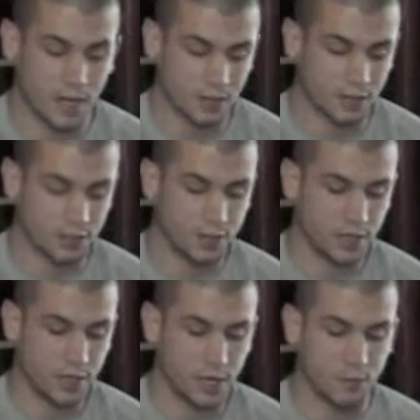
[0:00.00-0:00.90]

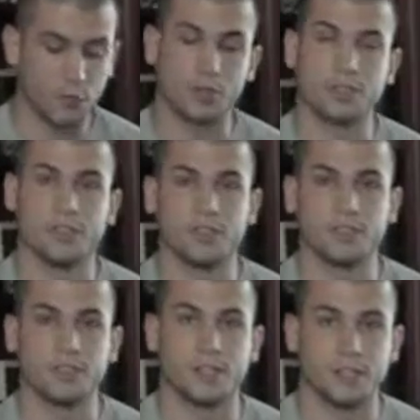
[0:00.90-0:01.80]
College, and
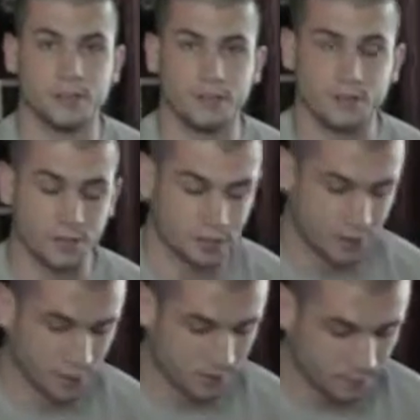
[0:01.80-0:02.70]
Washington State
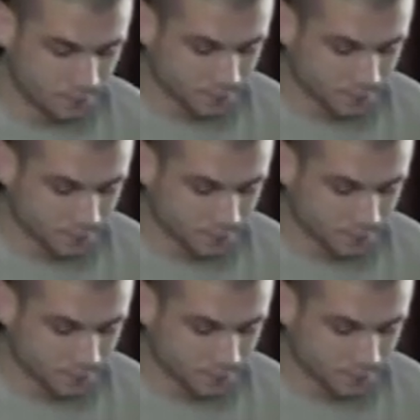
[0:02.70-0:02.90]
University.